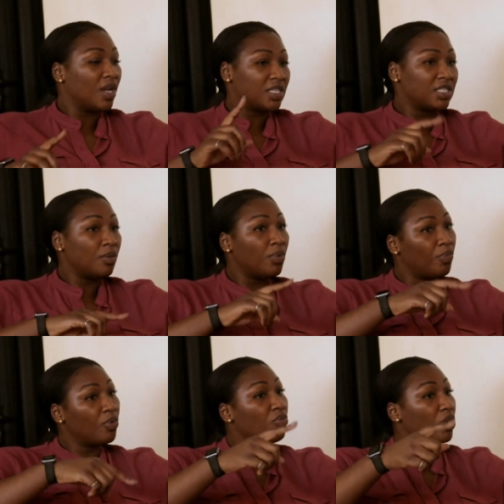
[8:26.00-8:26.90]
and see
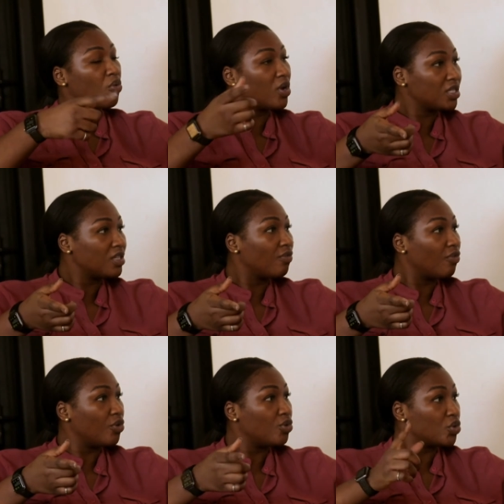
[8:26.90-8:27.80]
people requesting
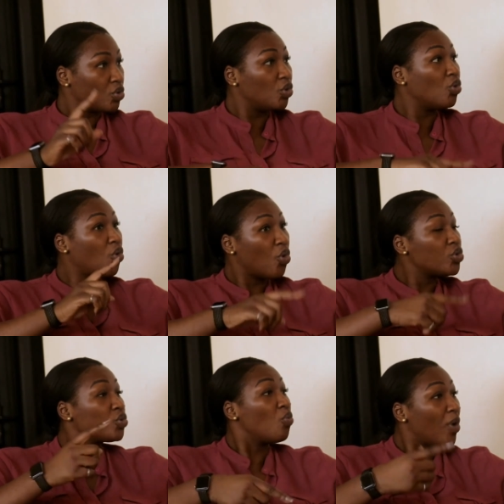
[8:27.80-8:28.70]
for you. So you
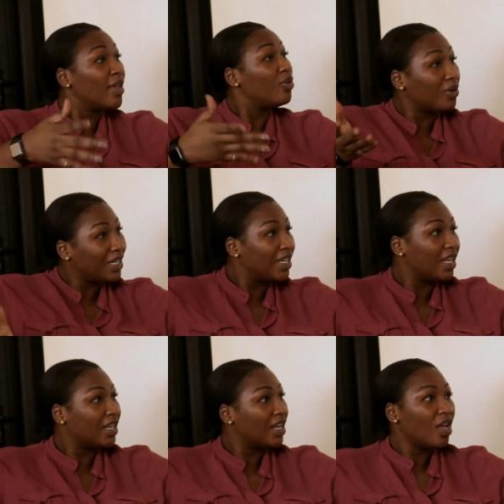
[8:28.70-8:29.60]
go to where you're
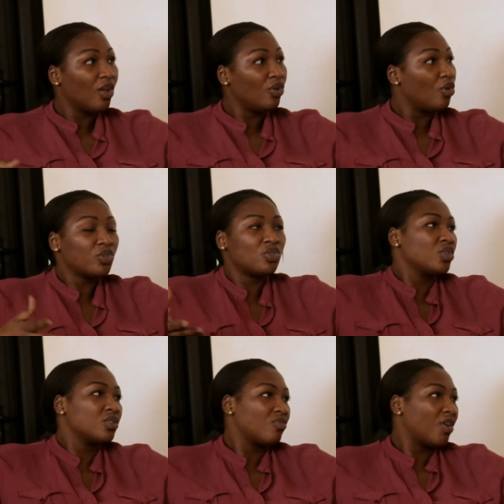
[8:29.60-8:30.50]
needed, not just